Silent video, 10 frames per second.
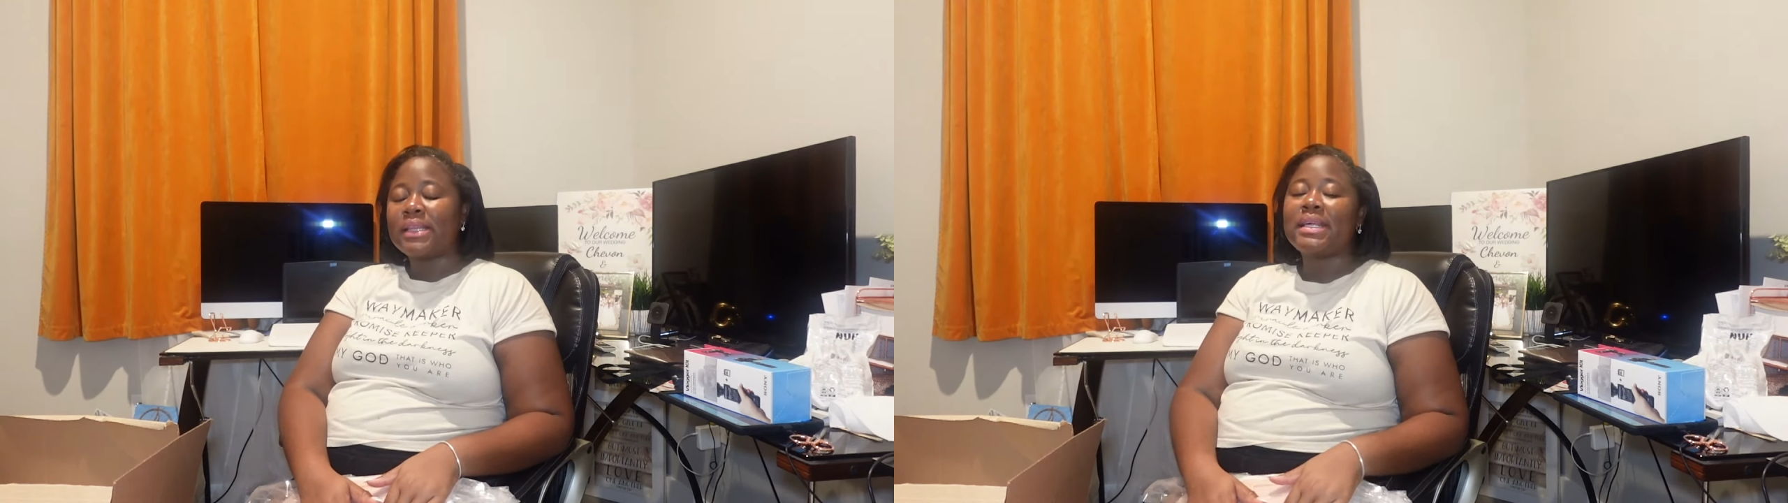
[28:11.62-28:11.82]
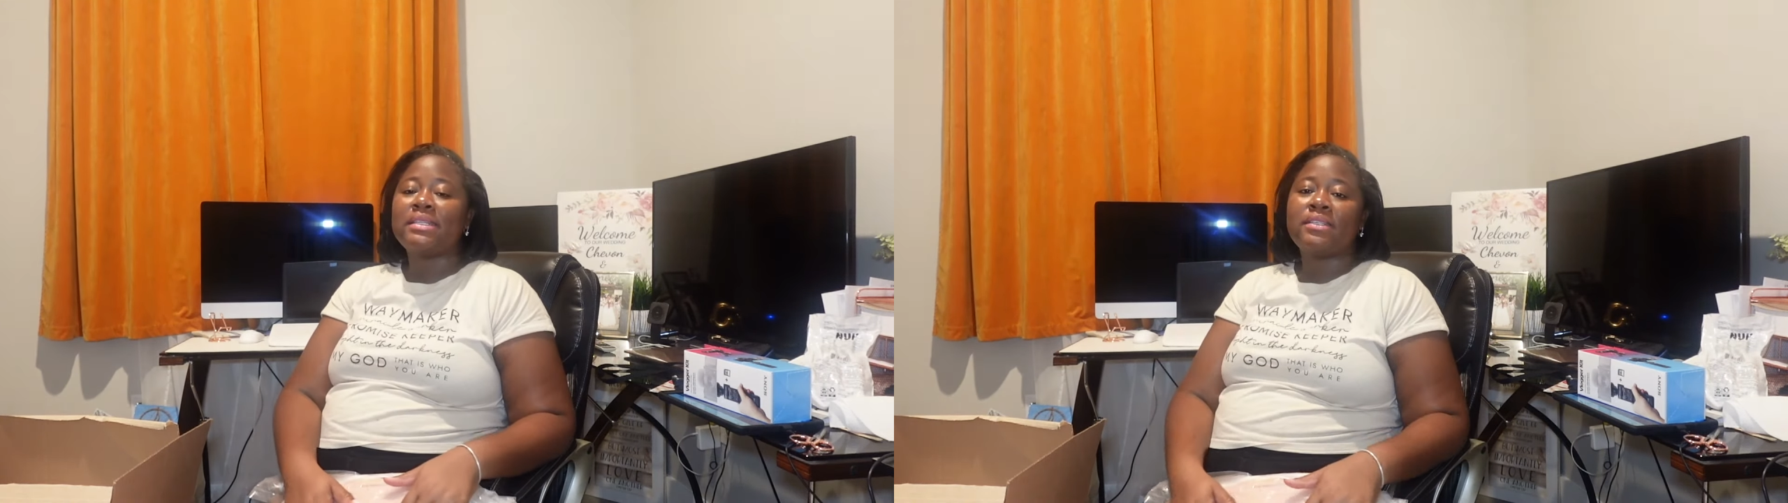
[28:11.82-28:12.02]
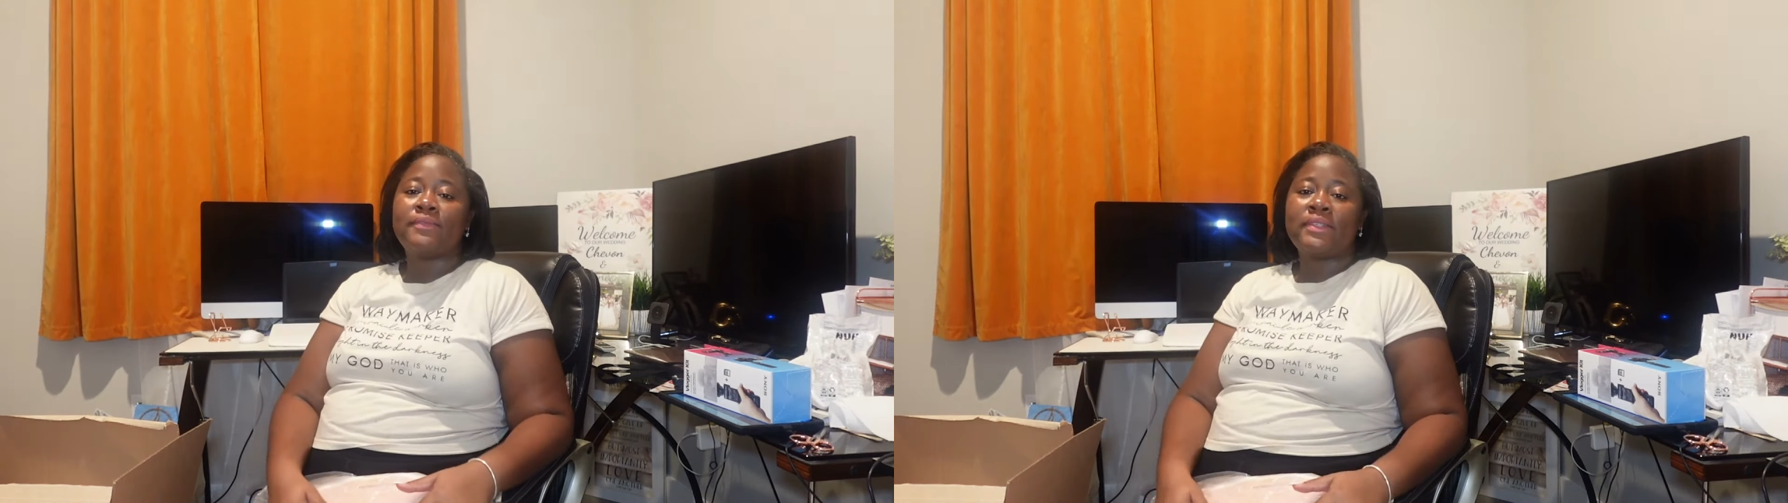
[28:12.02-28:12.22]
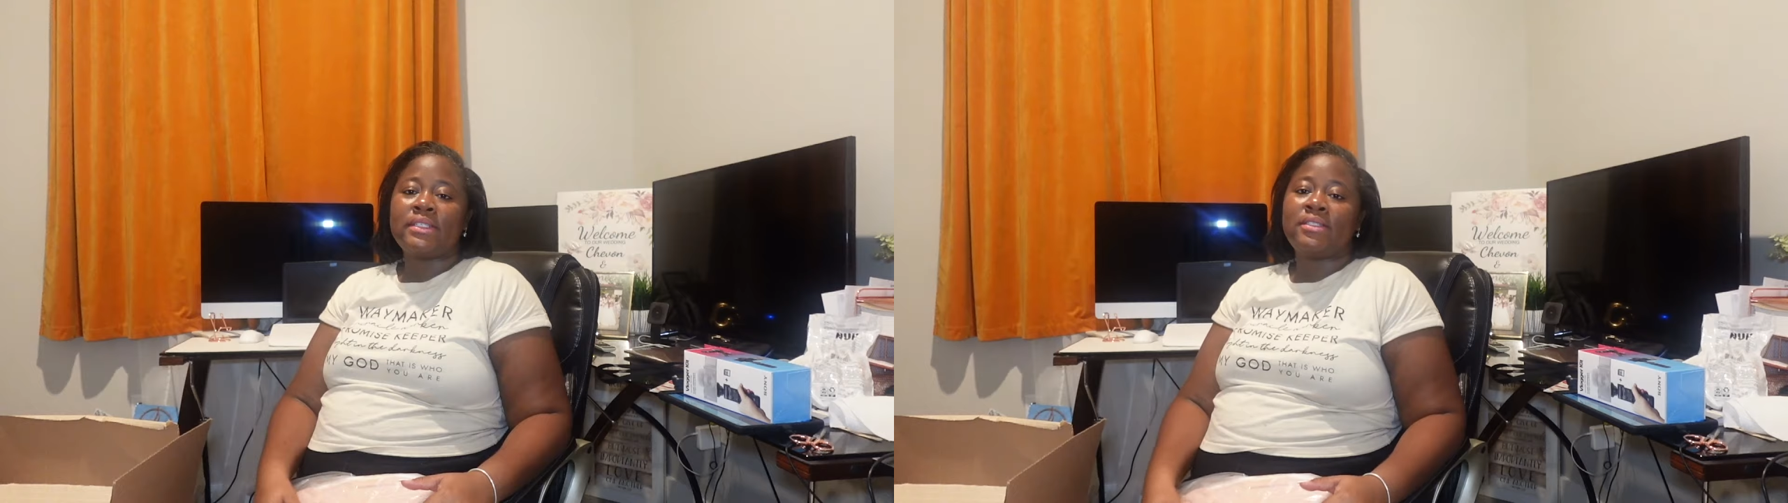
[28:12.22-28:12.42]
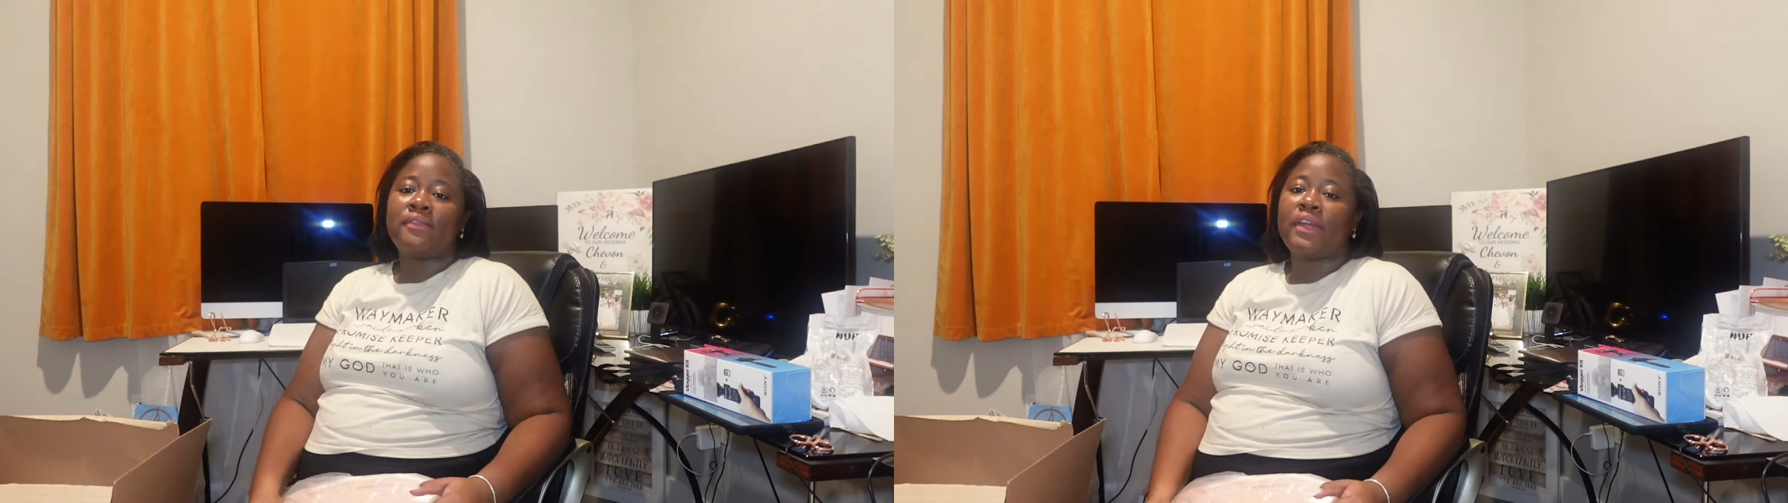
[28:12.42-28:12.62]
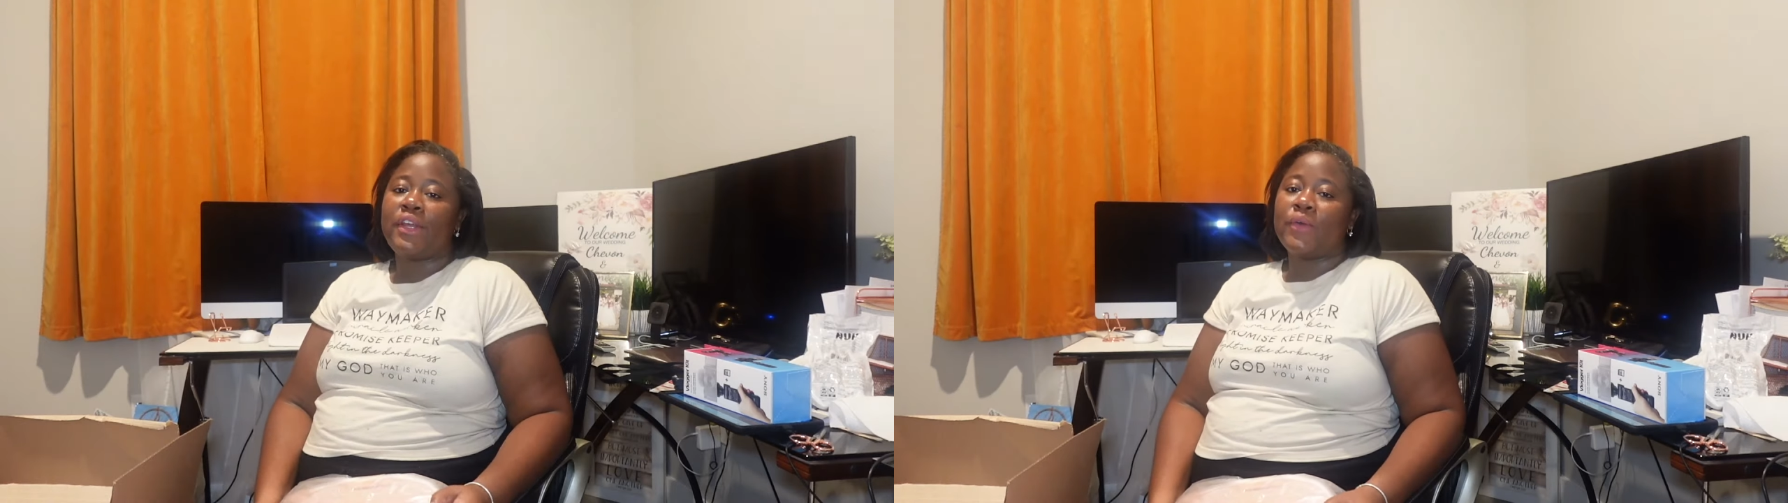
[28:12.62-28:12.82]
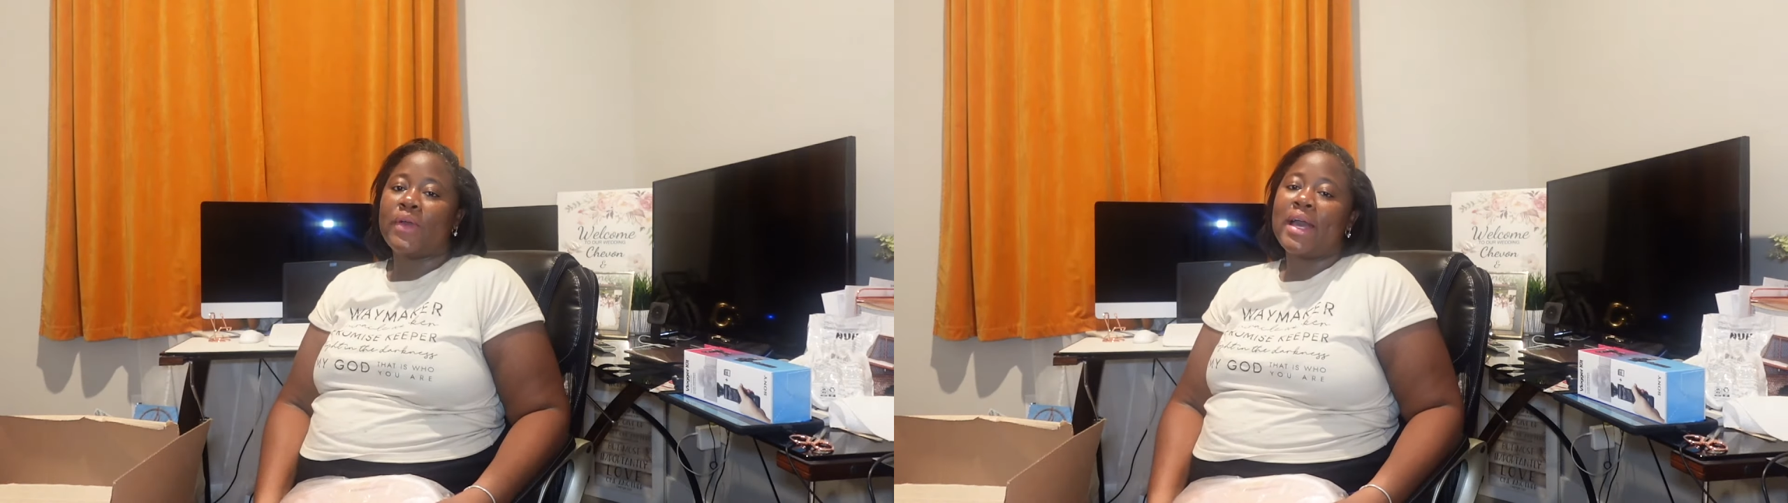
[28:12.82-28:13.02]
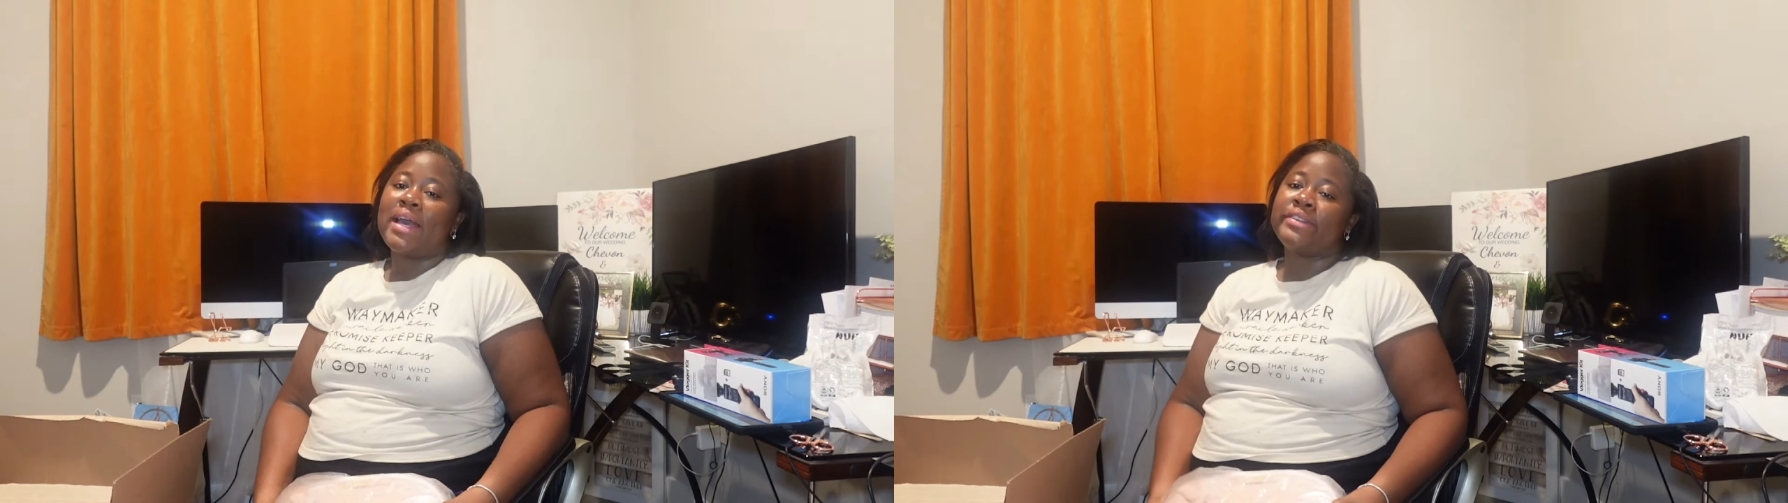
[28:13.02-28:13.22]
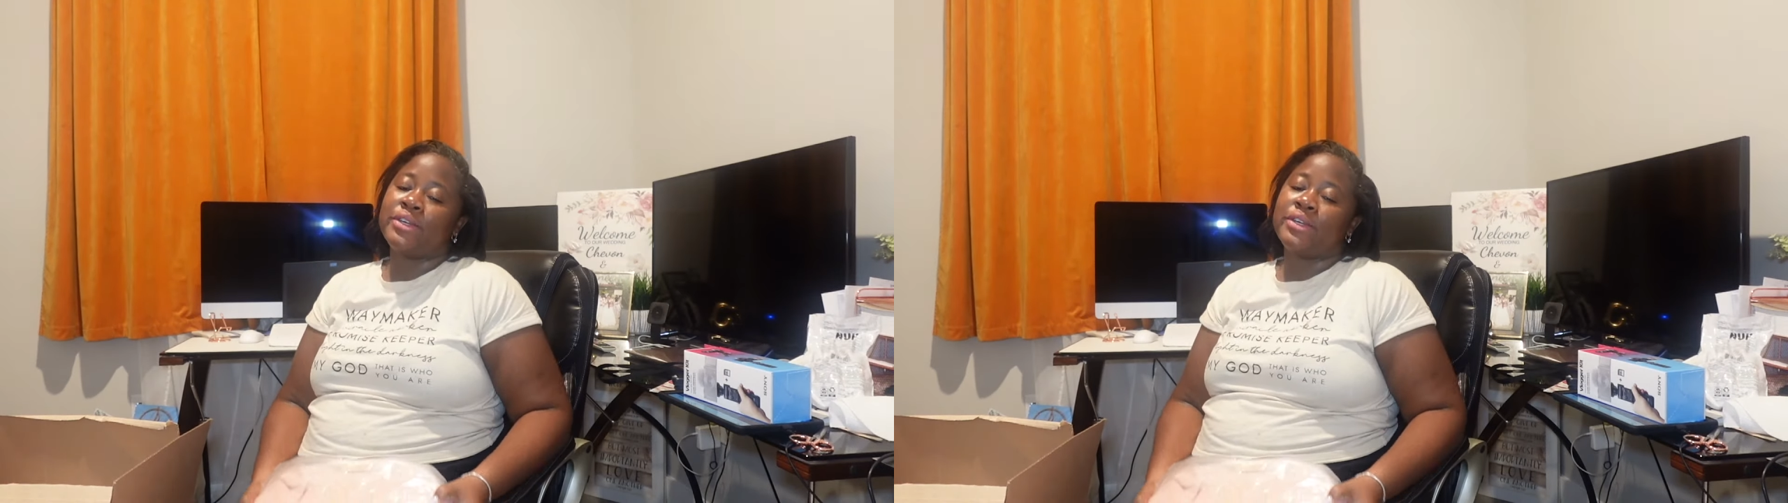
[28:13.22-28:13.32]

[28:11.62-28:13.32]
that's it for this video, guys.